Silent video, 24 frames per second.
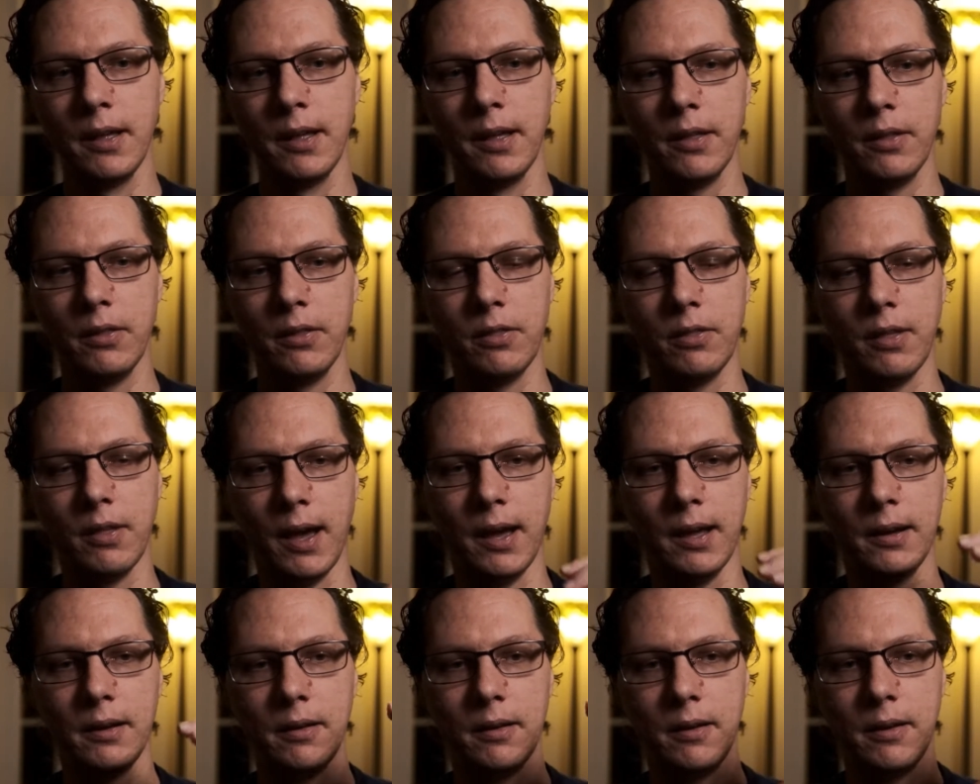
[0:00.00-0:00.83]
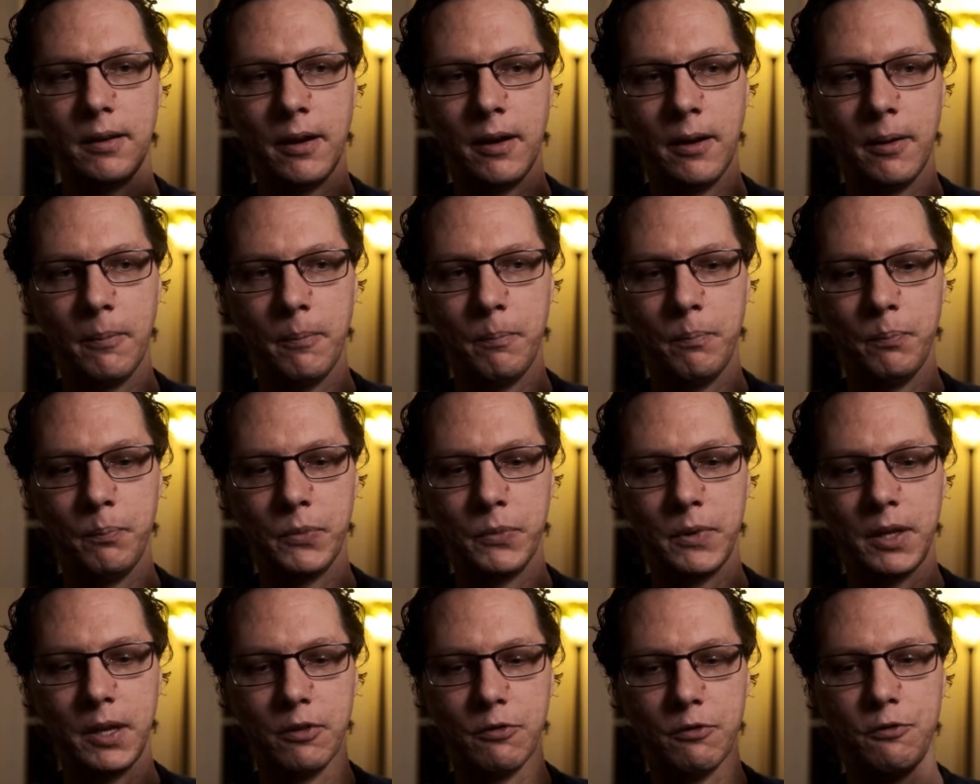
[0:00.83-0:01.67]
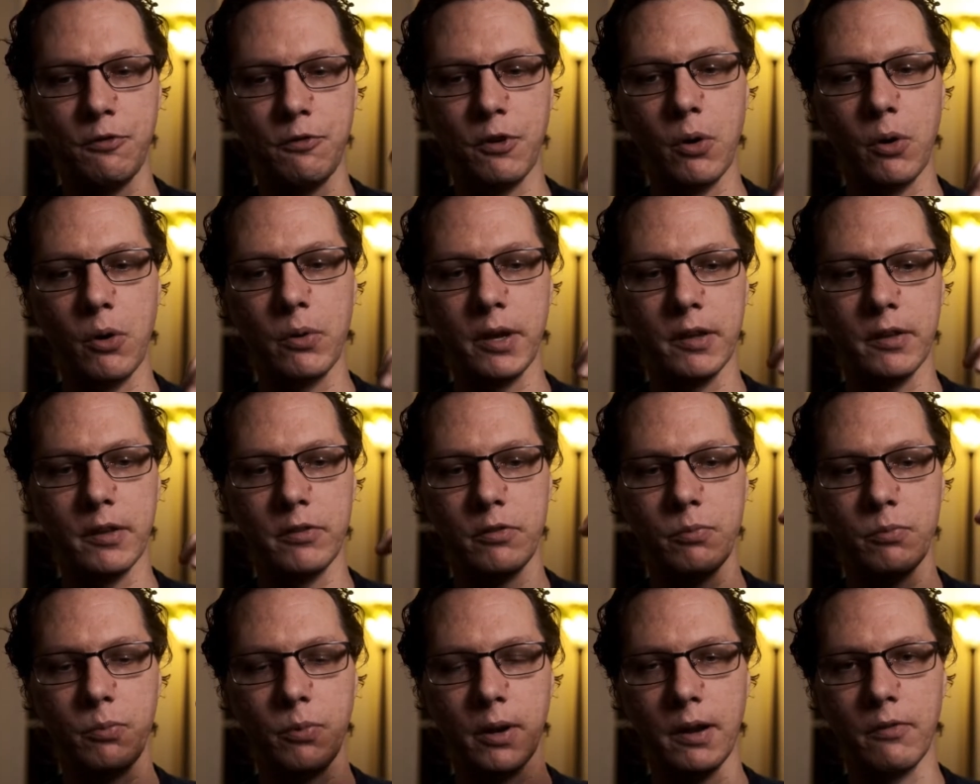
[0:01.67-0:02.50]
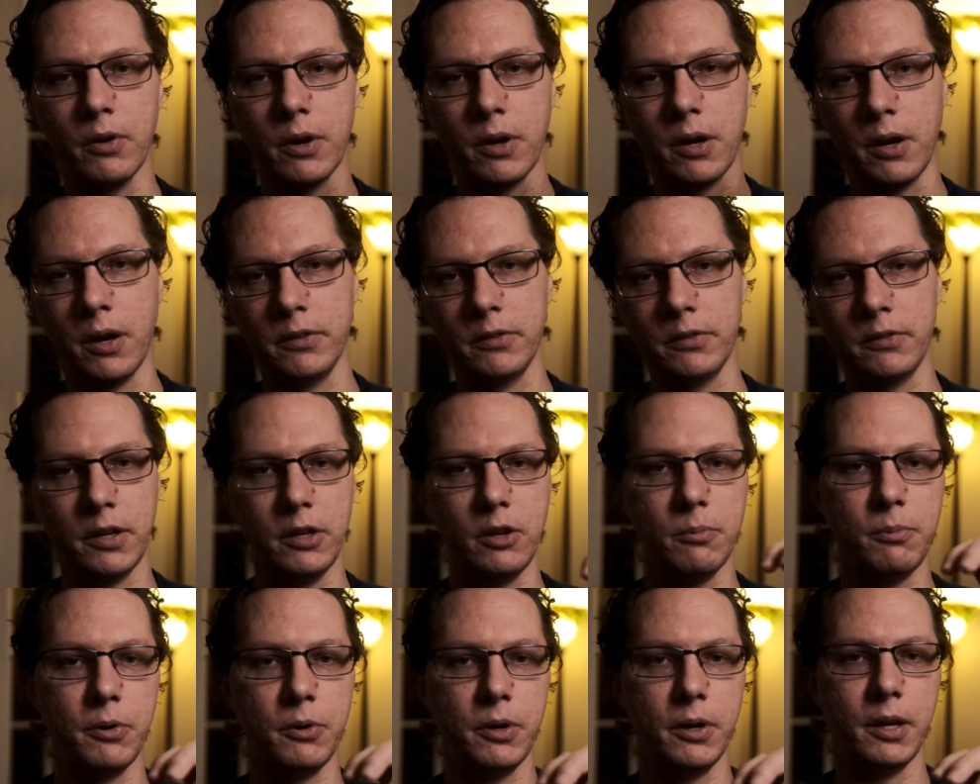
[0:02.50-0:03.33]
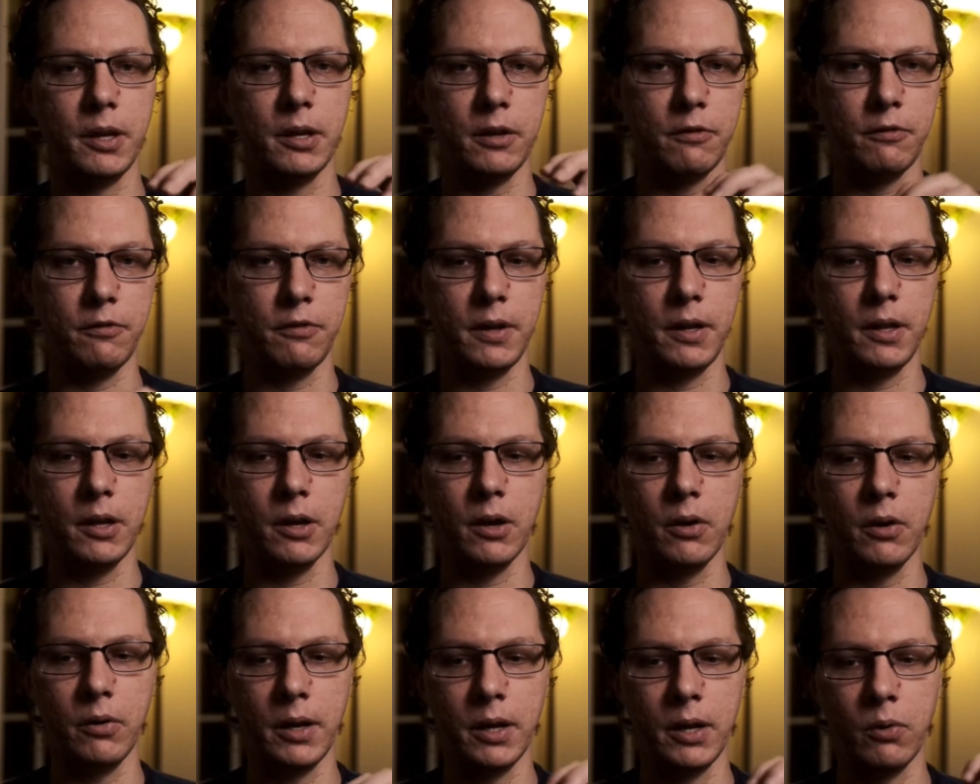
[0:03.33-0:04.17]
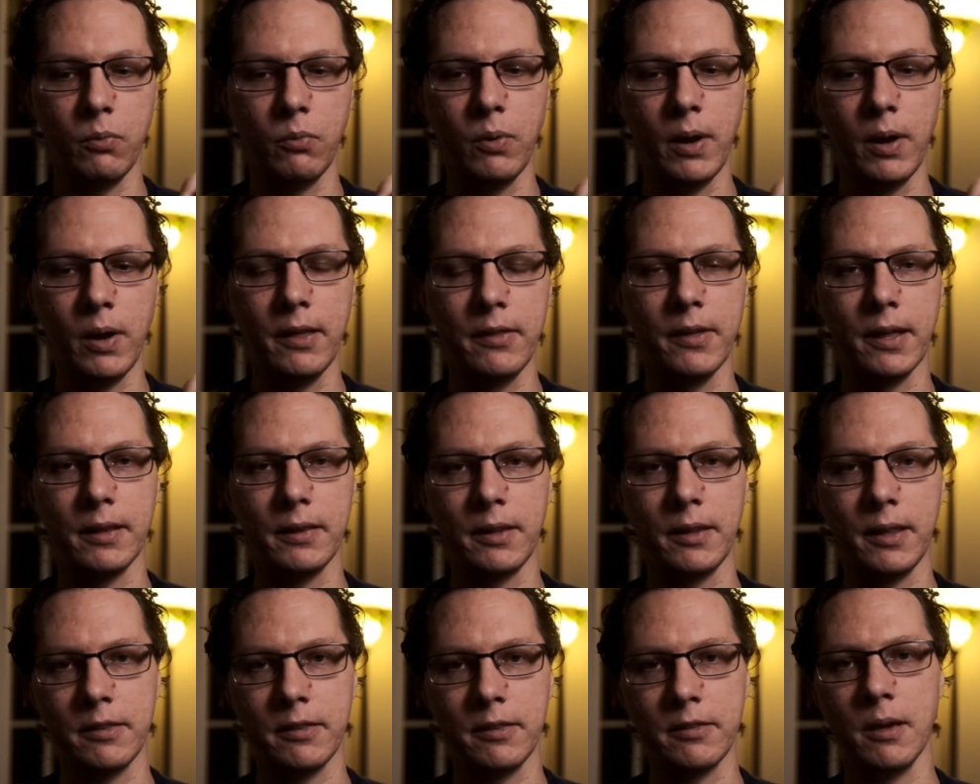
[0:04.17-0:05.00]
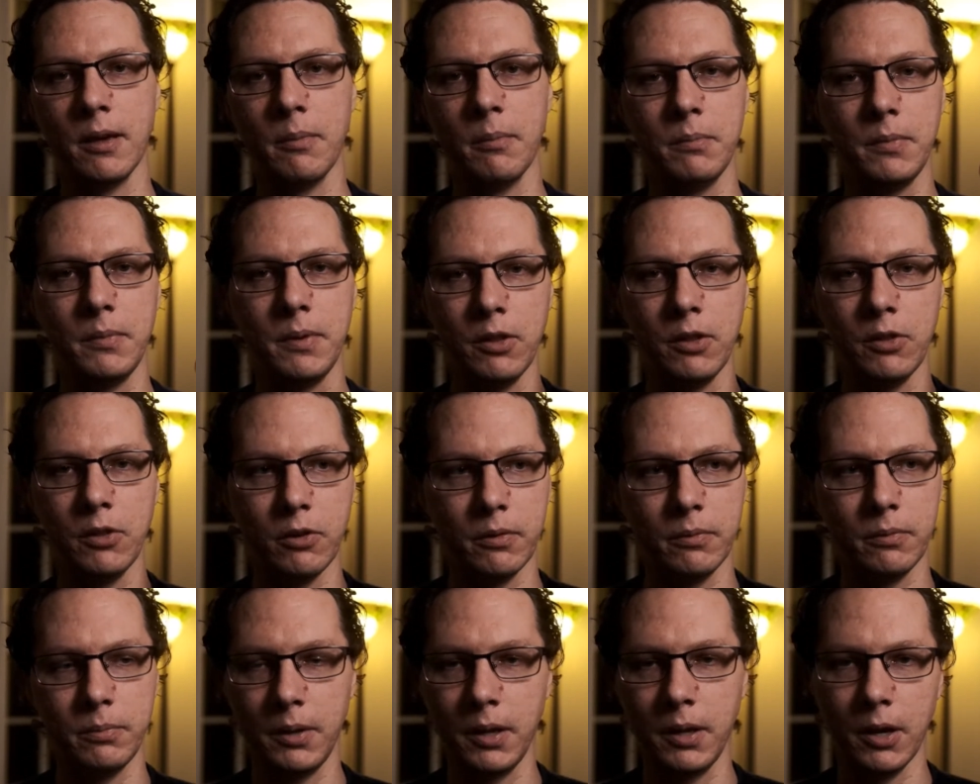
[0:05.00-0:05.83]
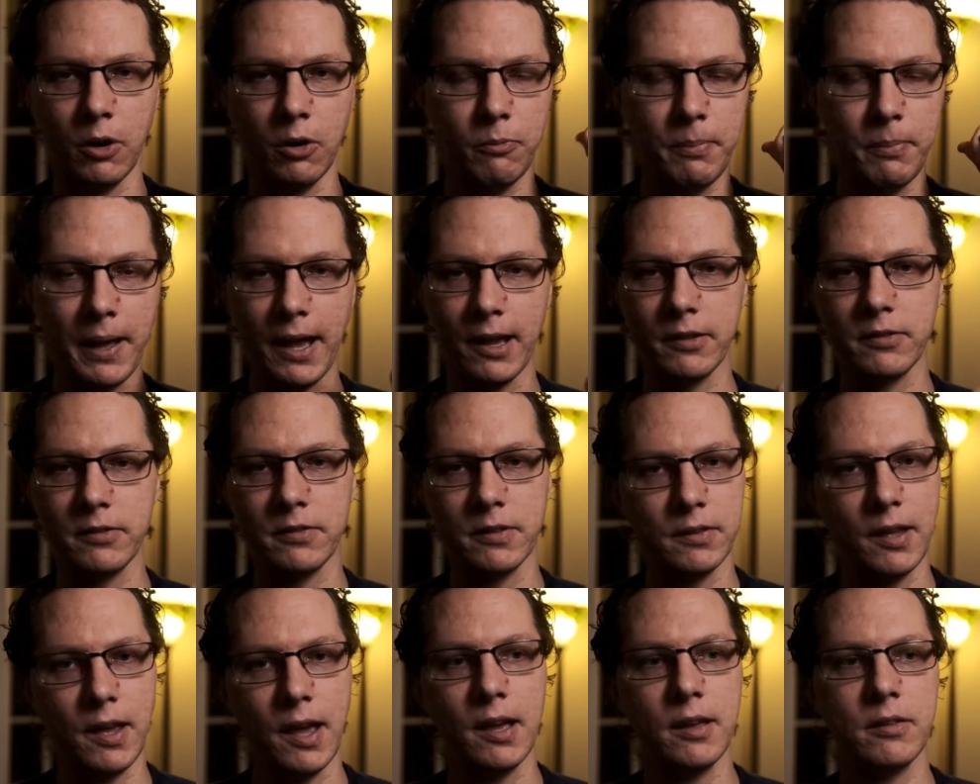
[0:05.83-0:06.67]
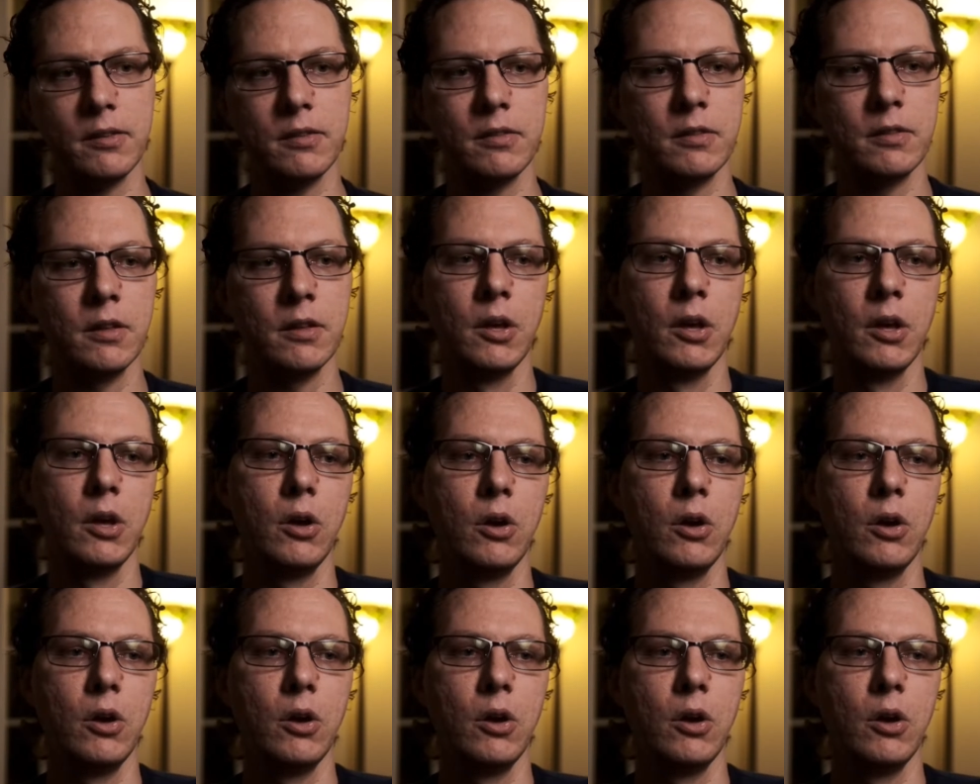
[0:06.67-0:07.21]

that can focus whatever content you're putting into the video in a way that lets them either pass the test